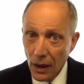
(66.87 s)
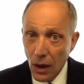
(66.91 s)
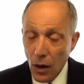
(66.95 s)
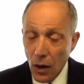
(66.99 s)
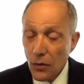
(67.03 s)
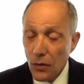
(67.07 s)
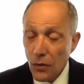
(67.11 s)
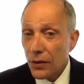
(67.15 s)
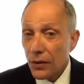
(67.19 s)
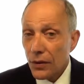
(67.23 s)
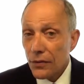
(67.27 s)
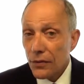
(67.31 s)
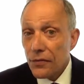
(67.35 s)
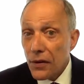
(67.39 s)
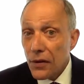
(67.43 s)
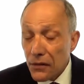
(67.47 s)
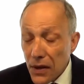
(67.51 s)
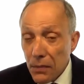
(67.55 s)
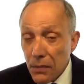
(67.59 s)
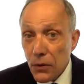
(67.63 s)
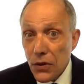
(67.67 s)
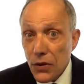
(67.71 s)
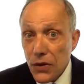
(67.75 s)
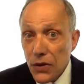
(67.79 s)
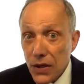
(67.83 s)
Over
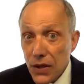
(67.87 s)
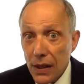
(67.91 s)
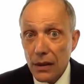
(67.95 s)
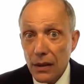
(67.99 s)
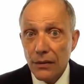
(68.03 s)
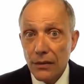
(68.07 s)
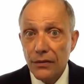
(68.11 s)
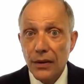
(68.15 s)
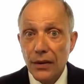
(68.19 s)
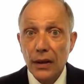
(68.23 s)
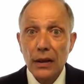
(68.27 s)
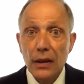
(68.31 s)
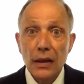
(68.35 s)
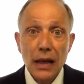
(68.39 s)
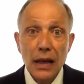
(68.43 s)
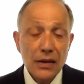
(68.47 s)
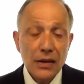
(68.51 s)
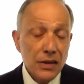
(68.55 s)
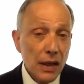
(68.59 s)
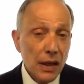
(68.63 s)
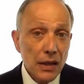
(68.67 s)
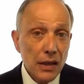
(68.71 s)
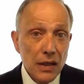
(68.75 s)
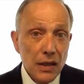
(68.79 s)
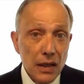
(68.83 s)
50% of the
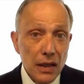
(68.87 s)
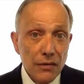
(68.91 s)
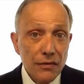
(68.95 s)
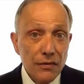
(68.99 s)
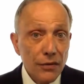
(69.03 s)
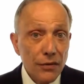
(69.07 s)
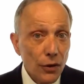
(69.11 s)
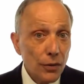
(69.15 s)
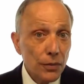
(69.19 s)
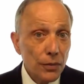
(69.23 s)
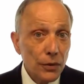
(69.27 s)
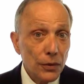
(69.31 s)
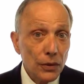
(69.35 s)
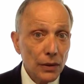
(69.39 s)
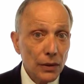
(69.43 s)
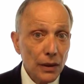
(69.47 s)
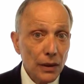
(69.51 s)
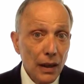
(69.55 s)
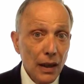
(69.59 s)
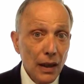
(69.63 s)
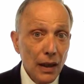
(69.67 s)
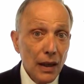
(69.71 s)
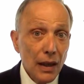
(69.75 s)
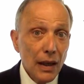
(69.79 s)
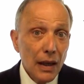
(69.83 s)
SAT verbal
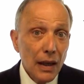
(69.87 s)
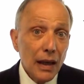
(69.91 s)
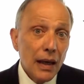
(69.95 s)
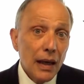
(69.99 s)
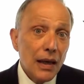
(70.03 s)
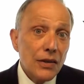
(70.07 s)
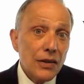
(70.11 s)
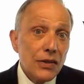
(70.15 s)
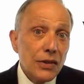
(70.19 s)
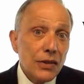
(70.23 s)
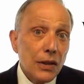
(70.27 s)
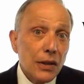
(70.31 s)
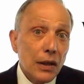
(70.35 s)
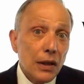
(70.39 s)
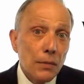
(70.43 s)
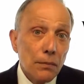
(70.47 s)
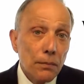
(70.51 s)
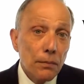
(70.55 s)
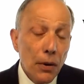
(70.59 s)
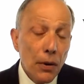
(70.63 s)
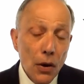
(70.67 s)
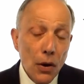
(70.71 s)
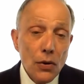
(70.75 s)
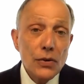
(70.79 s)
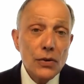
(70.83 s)
is
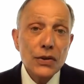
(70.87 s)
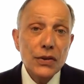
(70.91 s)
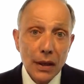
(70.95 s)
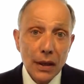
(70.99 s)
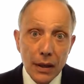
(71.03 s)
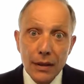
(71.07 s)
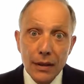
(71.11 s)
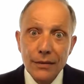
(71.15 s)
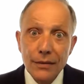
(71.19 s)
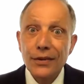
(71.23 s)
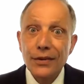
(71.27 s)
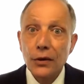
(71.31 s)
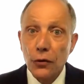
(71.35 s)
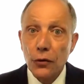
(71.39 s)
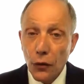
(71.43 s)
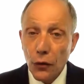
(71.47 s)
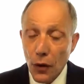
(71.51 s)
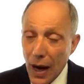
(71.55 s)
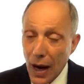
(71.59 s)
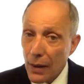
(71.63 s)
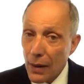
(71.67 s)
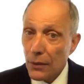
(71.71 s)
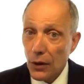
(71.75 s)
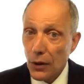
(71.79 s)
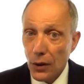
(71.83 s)
composed of
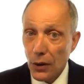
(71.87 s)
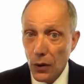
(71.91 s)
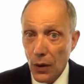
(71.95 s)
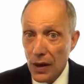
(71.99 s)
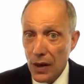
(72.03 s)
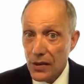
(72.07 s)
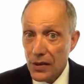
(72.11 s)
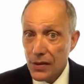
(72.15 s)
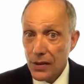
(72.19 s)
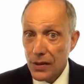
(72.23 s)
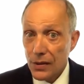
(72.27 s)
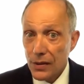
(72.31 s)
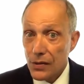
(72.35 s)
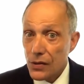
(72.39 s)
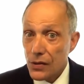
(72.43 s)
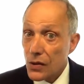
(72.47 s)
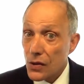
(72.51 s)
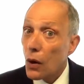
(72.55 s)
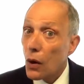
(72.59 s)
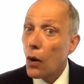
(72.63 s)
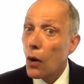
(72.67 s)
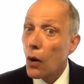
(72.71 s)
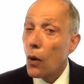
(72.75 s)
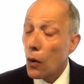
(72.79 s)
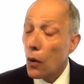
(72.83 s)
grammar questions
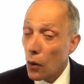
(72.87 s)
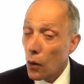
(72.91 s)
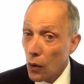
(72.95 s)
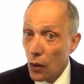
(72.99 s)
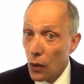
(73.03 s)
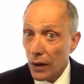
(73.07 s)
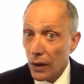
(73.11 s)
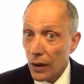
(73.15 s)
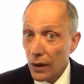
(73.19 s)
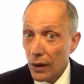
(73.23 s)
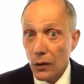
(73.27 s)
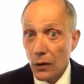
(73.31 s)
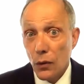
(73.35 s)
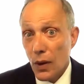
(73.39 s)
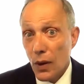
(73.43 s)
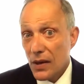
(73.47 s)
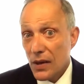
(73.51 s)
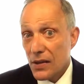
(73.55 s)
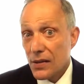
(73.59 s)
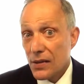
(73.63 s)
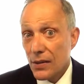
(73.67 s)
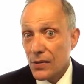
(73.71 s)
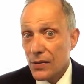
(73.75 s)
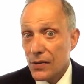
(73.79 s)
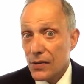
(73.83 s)
or
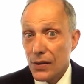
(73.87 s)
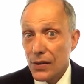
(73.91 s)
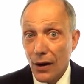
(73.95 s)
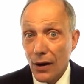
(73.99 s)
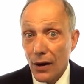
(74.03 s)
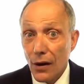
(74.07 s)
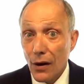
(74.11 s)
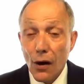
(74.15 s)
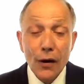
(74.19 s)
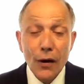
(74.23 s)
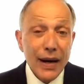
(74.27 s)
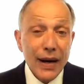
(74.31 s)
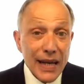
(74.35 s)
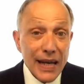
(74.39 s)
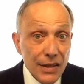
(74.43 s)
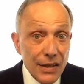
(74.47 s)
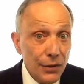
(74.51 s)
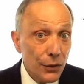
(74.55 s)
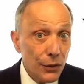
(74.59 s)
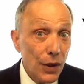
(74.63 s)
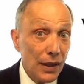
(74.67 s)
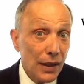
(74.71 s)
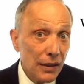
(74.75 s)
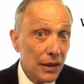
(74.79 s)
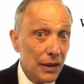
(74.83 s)
questions that are
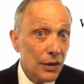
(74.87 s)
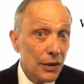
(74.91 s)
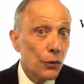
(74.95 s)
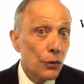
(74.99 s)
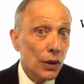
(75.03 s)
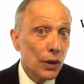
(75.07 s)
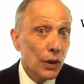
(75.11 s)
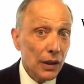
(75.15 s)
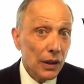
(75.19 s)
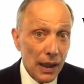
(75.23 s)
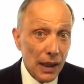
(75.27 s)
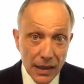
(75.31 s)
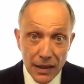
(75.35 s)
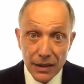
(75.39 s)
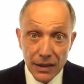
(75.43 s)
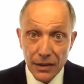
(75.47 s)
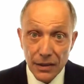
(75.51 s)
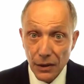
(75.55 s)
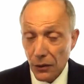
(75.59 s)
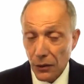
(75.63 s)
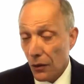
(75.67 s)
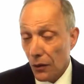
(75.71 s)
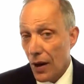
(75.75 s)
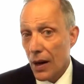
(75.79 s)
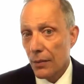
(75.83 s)
indirectly related
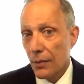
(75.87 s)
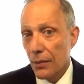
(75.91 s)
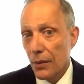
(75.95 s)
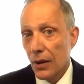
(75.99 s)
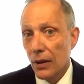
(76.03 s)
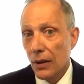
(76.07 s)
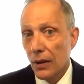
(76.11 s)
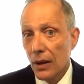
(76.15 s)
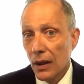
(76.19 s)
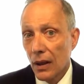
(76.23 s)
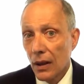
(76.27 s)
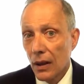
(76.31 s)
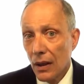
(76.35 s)
to grammar.